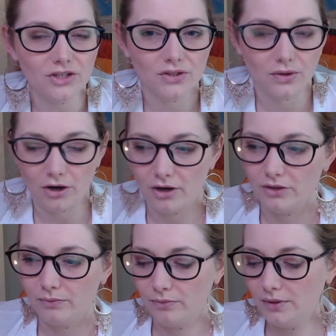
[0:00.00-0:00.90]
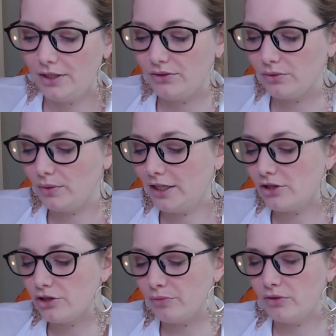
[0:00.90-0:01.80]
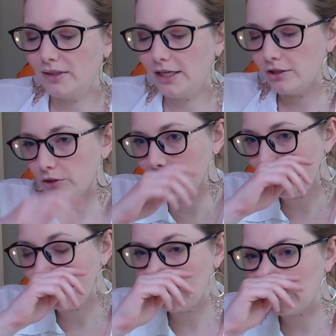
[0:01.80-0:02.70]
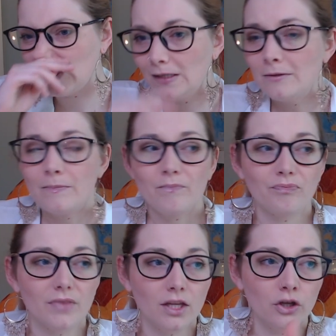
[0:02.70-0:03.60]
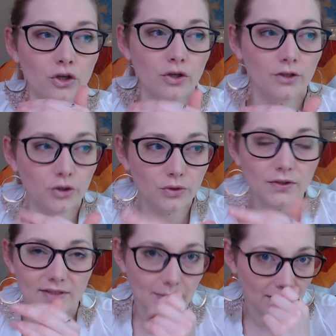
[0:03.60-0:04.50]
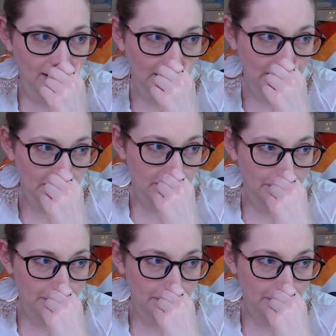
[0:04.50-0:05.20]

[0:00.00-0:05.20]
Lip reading: so there's a relationship between German and English, you do the same thing in English.